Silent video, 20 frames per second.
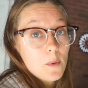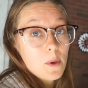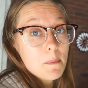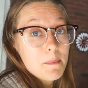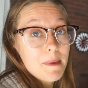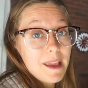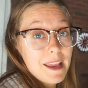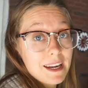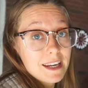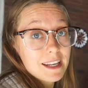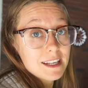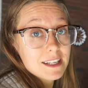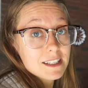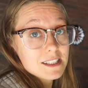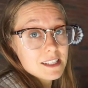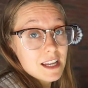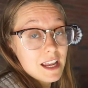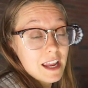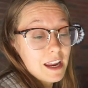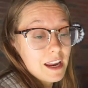we made it
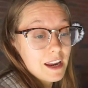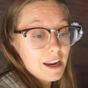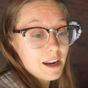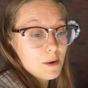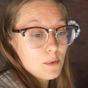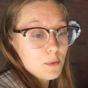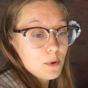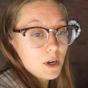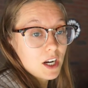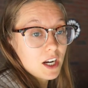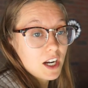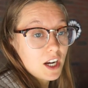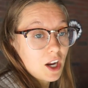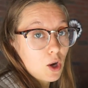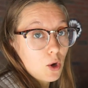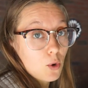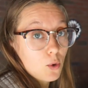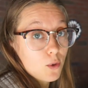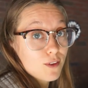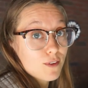and we're gonna
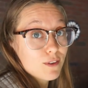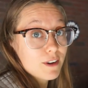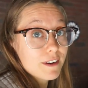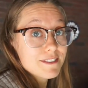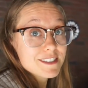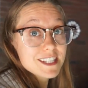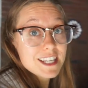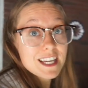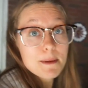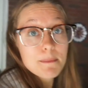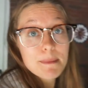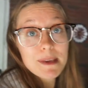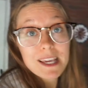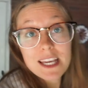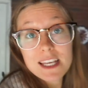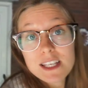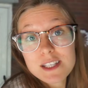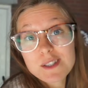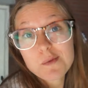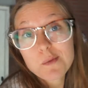go um, thrifting
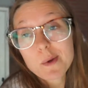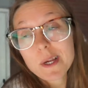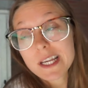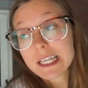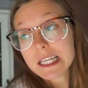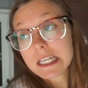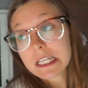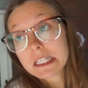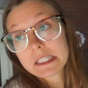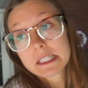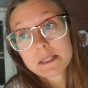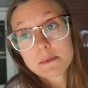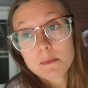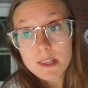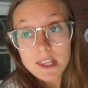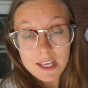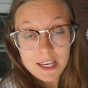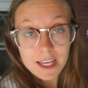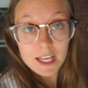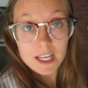no. because we need some
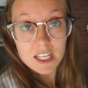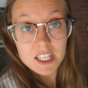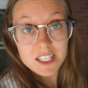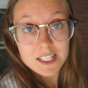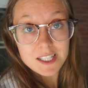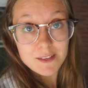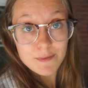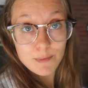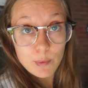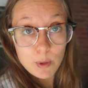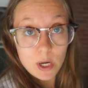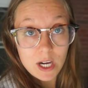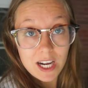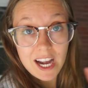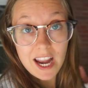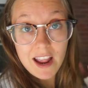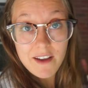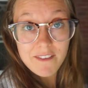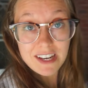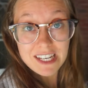things. Scott, we're
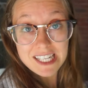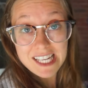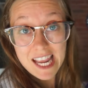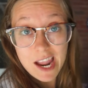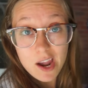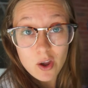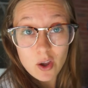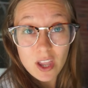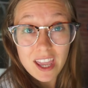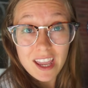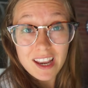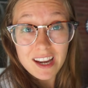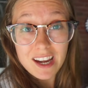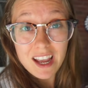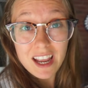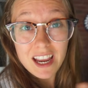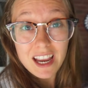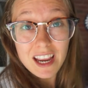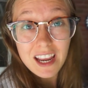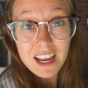gonna have a tailgate
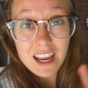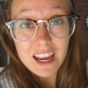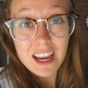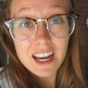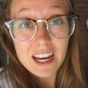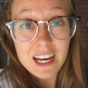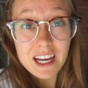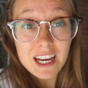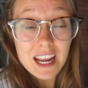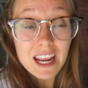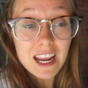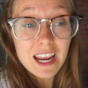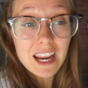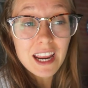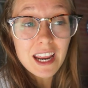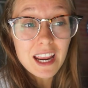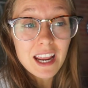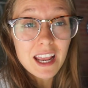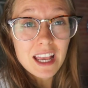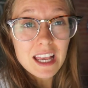night and um,
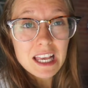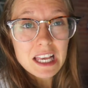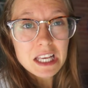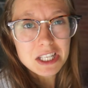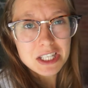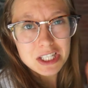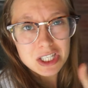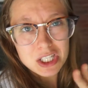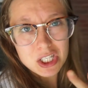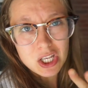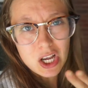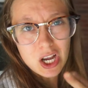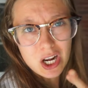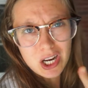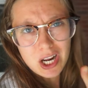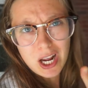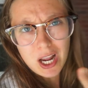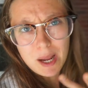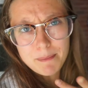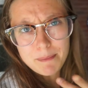a sock
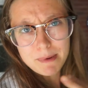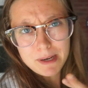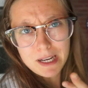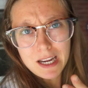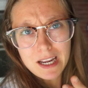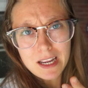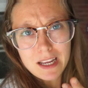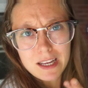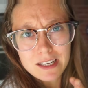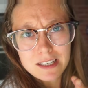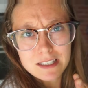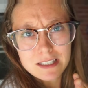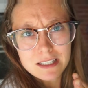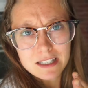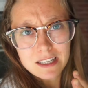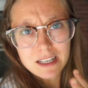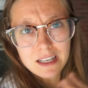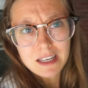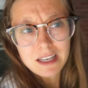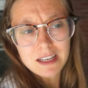hop
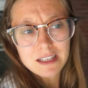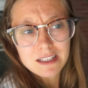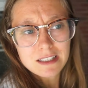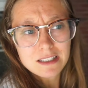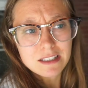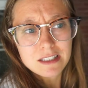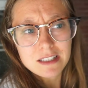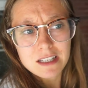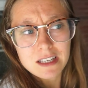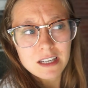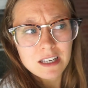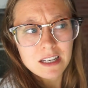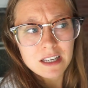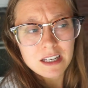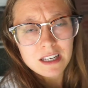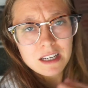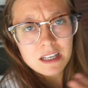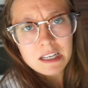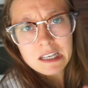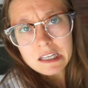night and um,
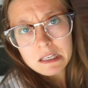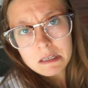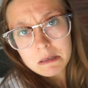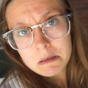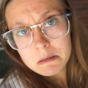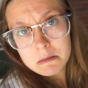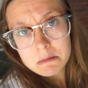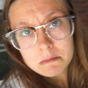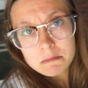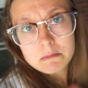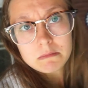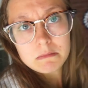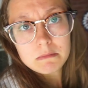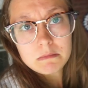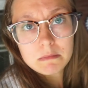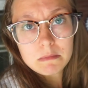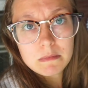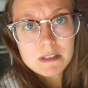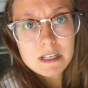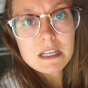
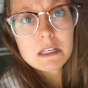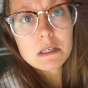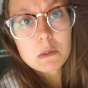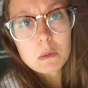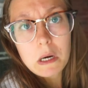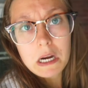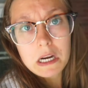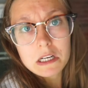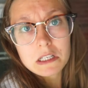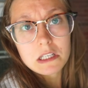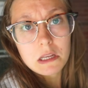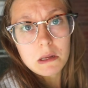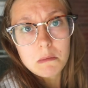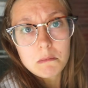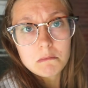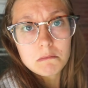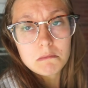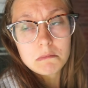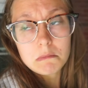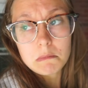need to like, wear something,
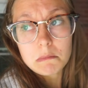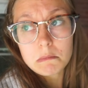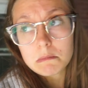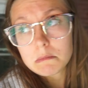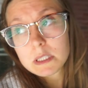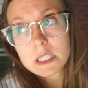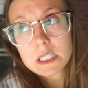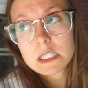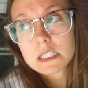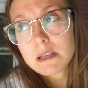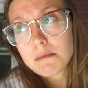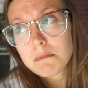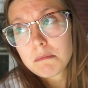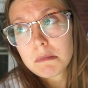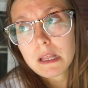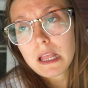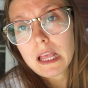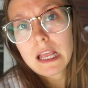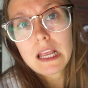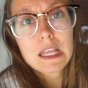something
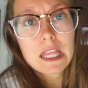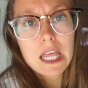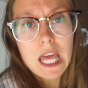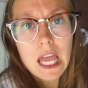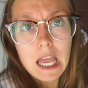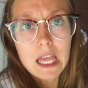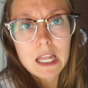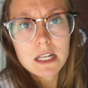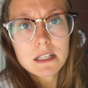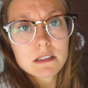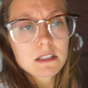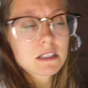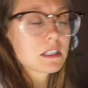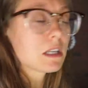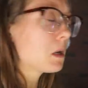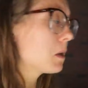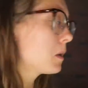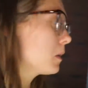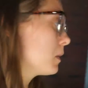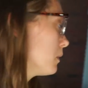to, like that.
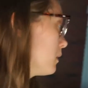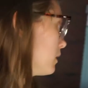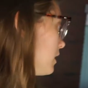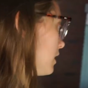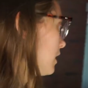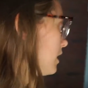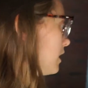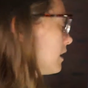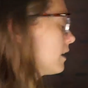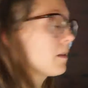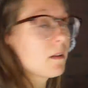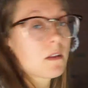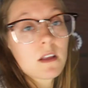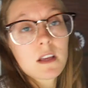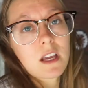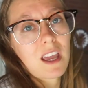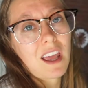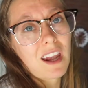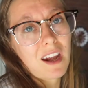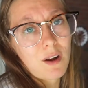
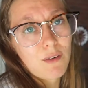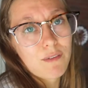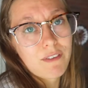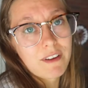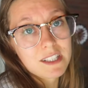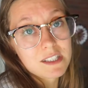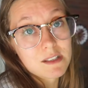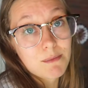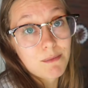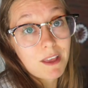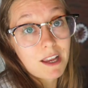So, gotta go find some